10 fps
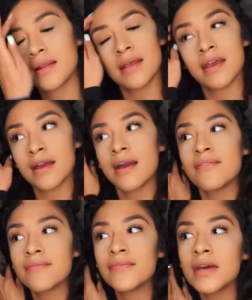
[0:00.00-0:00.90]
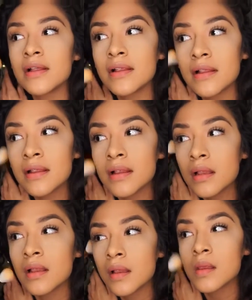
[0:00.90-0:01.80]
Like, I feel
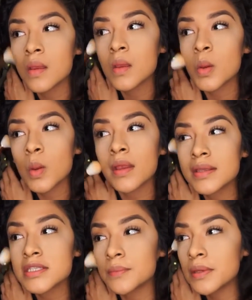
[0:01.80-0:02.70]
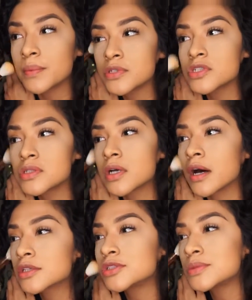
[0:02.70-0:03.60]
like some people just
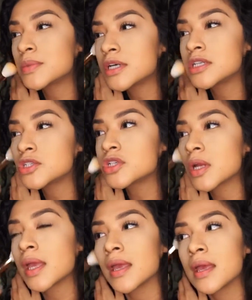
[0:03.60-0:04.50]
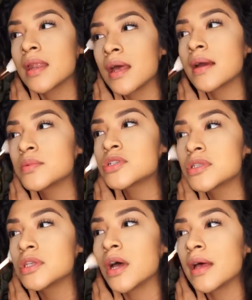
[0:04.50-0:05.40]
talk too much and I'm
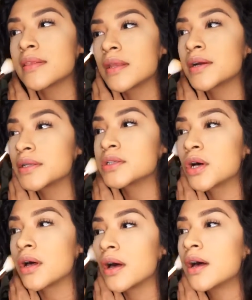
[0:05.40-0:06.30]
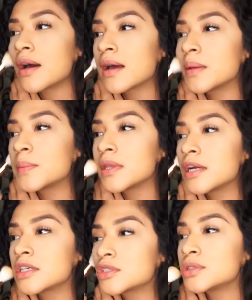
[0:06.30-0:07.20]
just not there to talk. I'm
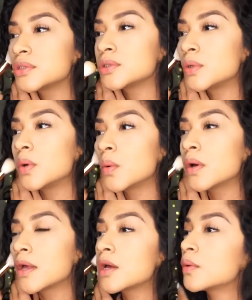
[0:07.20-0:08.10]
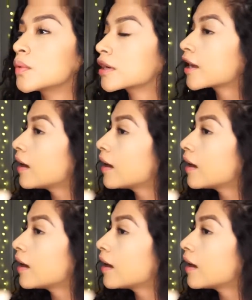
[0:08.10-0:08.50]
there to work